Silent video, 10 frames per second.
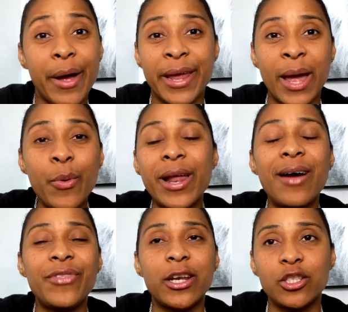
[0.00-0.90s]
and I want to
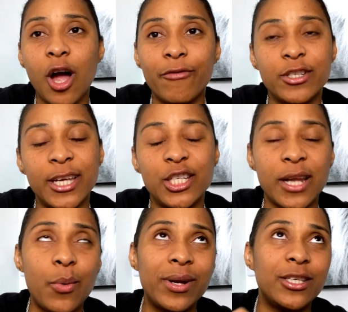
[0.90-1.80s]
have that conversation.
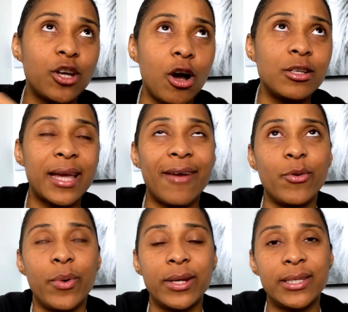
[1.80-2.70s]
I want to talk to
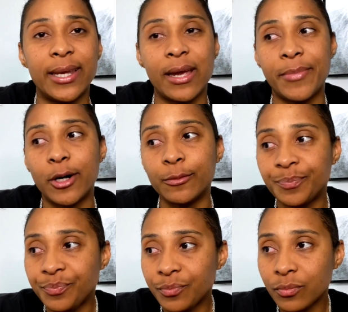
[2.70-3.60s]
everyone today about
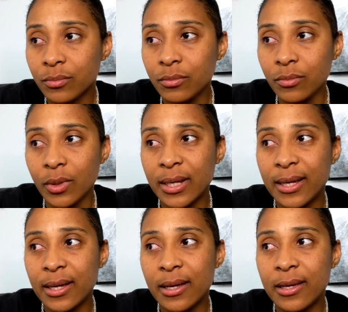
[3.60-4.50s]

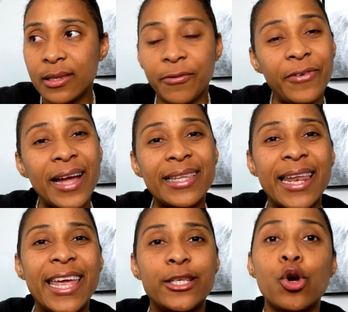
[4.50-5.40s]
the fact
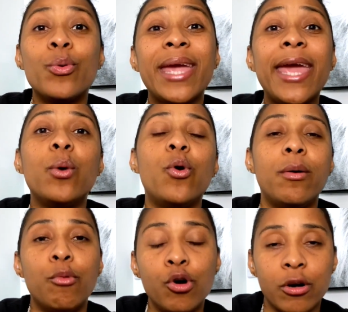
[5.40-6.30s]
that it's okay to
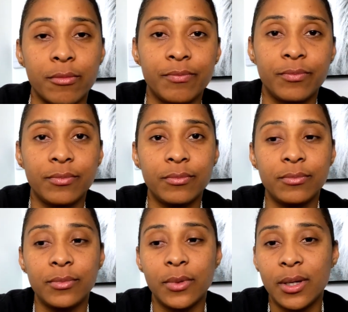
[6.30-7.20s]
want more.
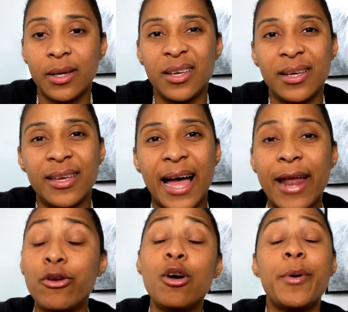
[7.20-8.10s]
I
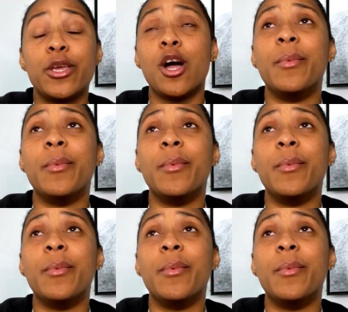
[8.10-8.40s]
don't know about y'all,